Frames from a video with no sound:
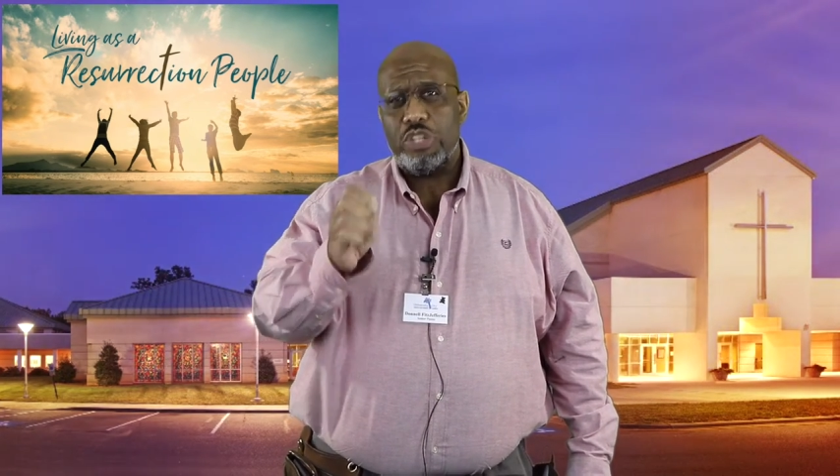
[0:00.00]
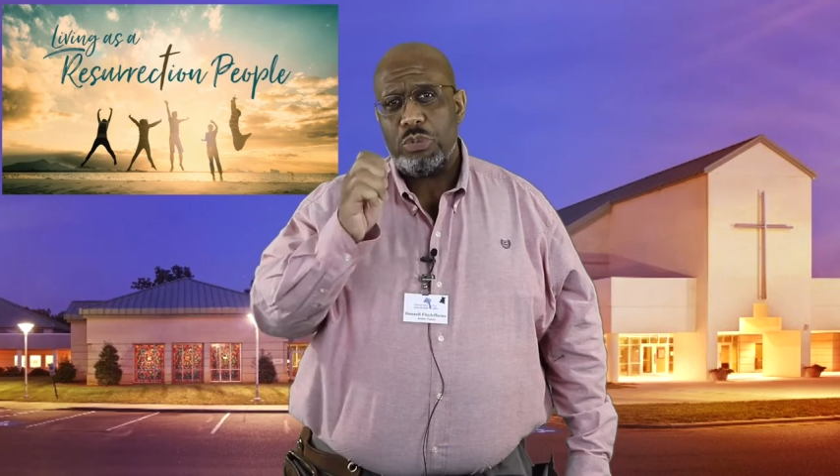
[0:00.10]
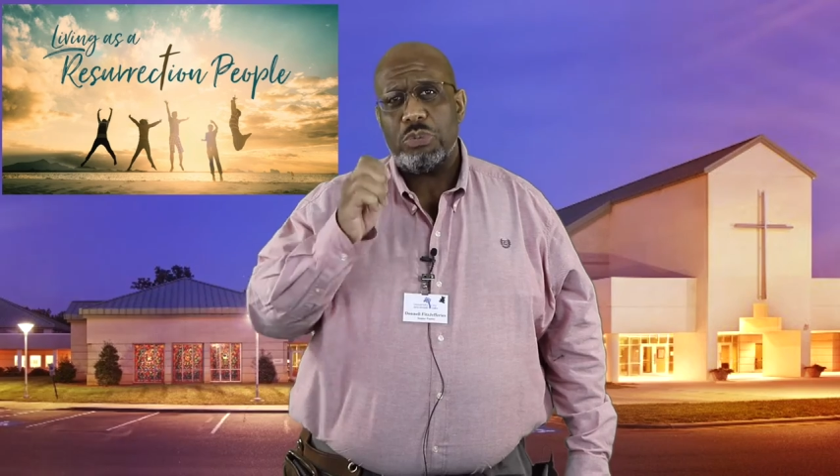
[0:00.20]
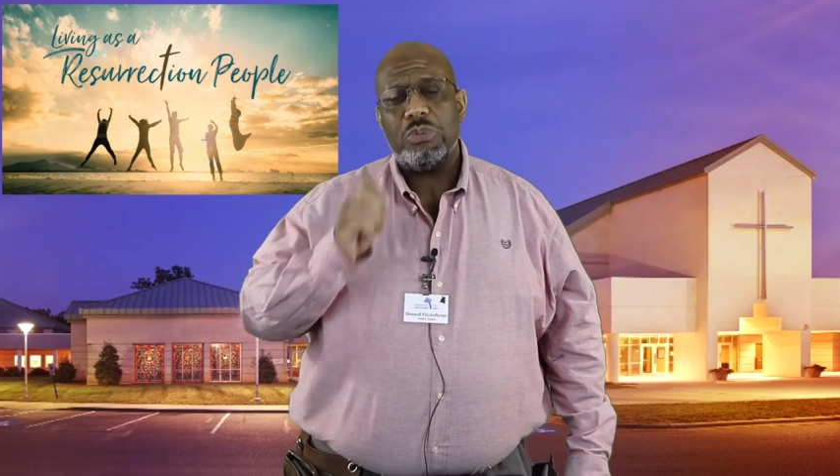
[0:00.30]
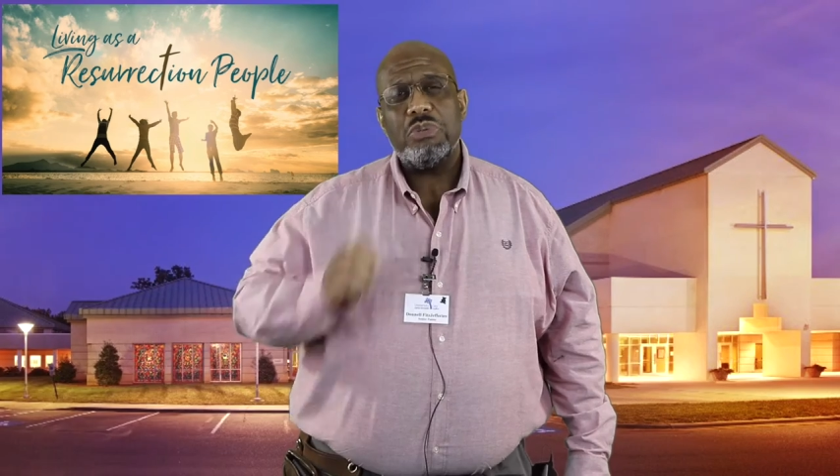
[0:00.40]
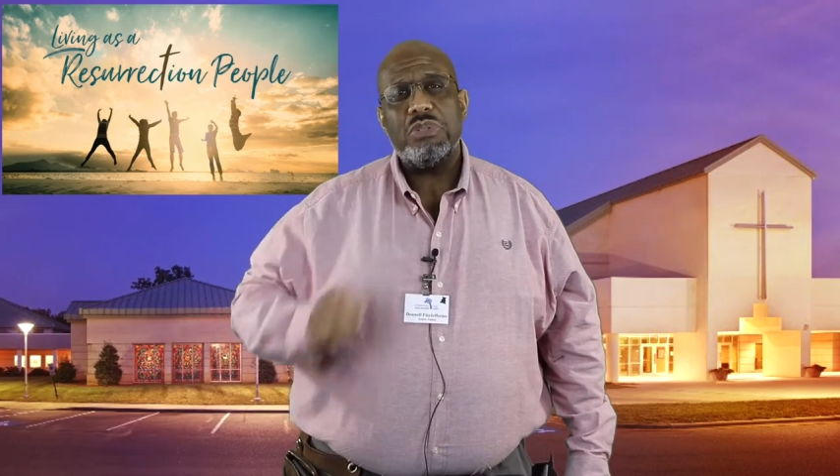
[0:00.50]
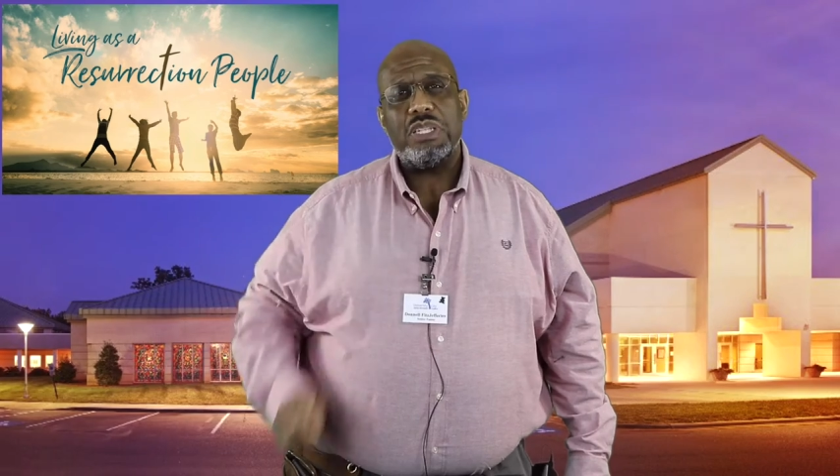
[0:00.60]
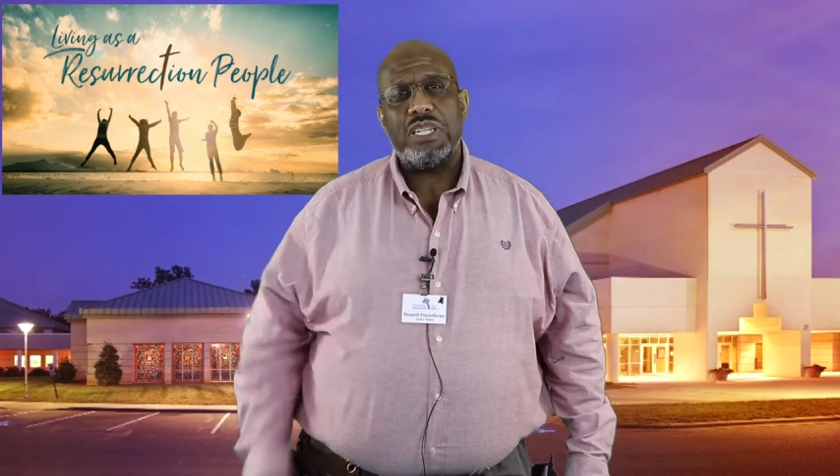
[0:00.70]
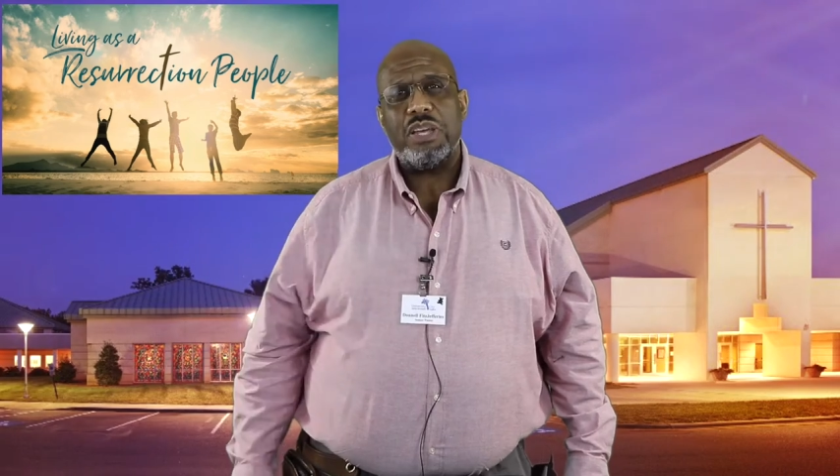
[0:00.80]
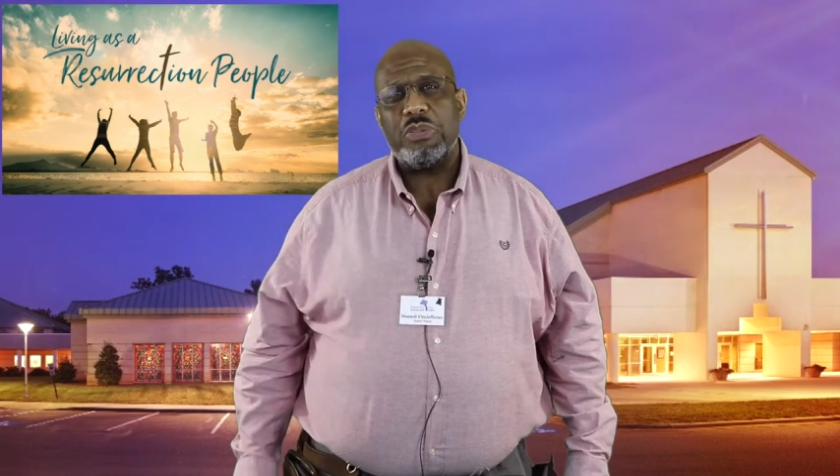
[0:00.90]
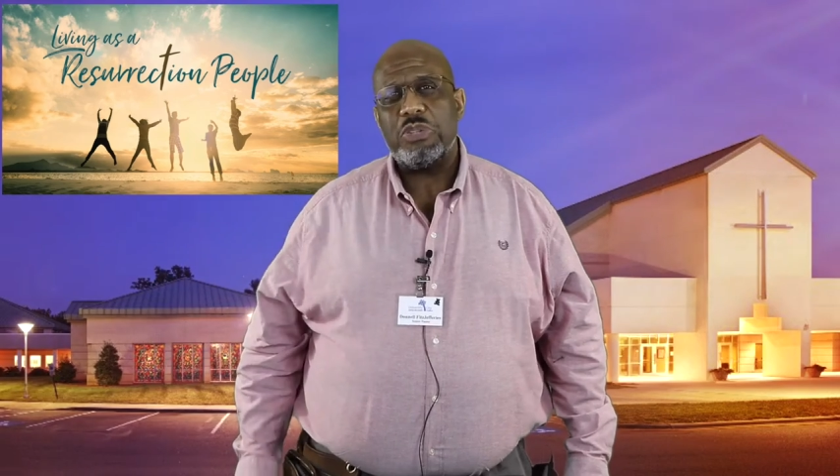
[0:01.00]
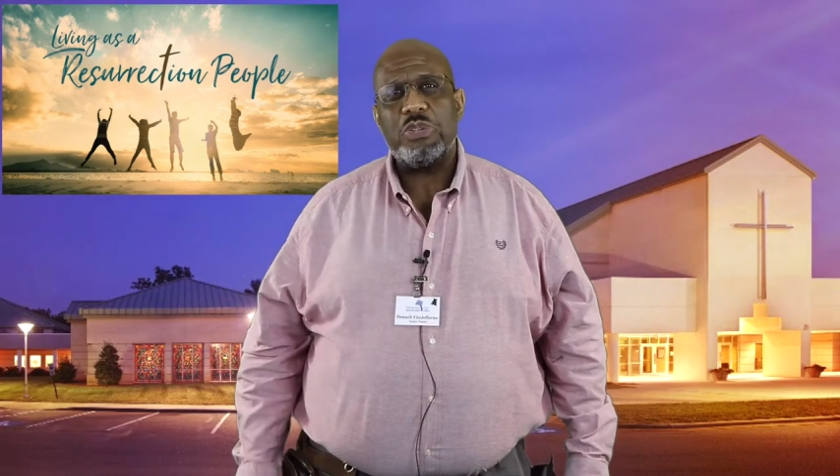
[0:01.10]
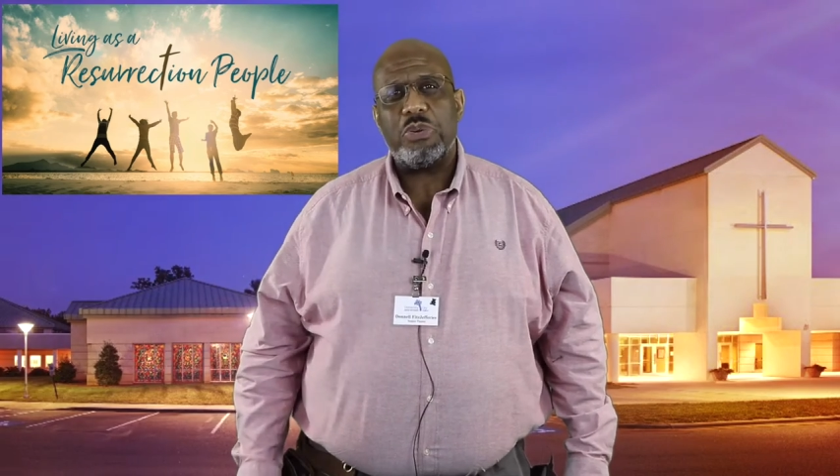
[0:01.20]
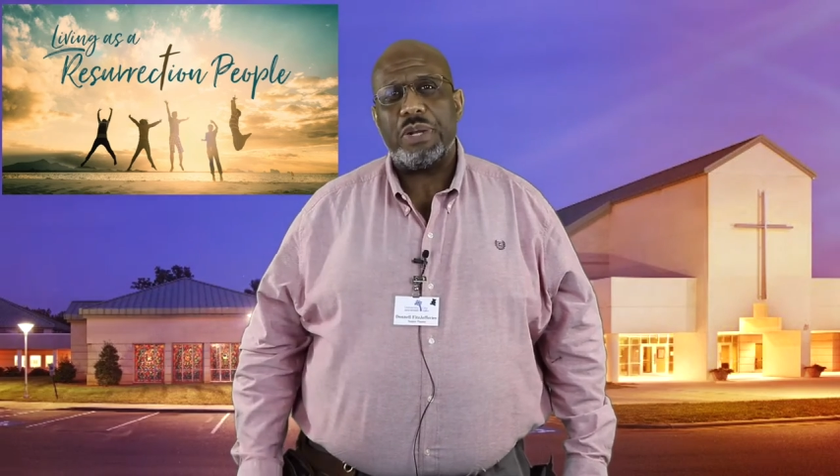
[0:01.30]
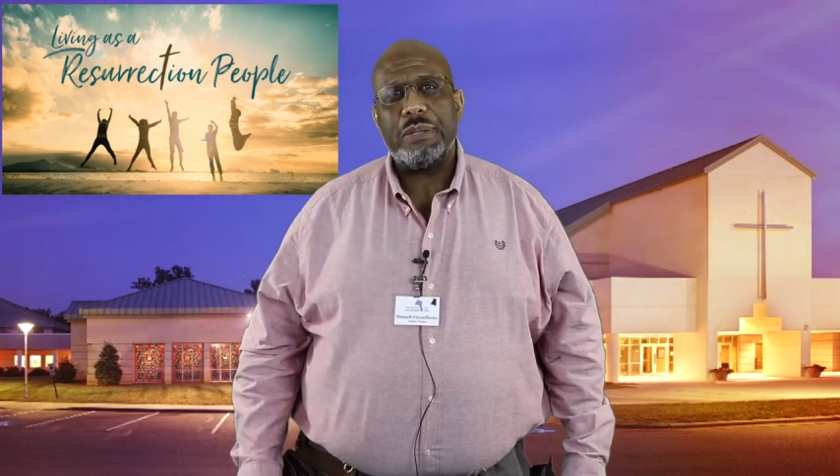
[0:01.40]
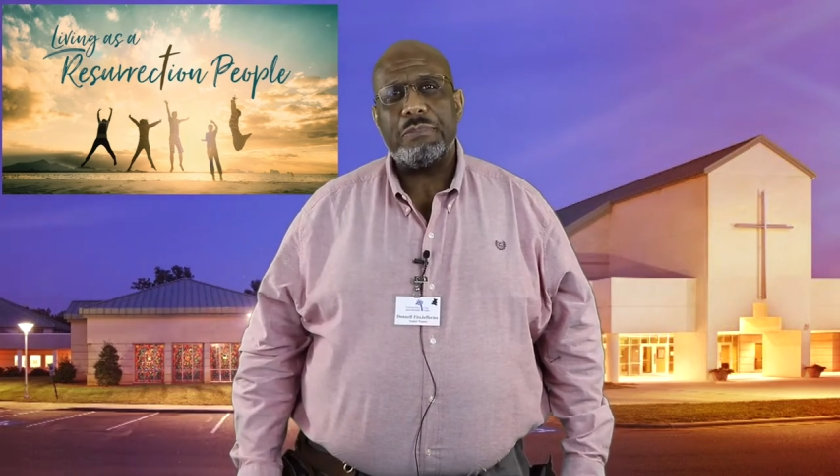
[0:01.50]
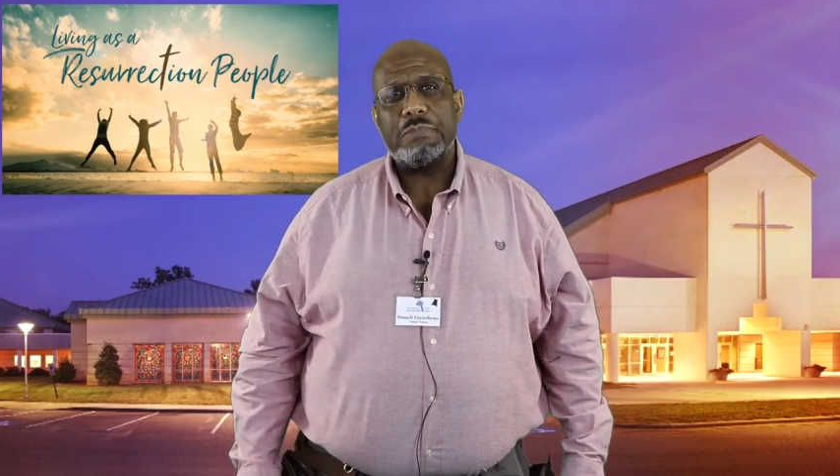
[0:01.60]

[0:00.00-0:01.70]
you to tell the story.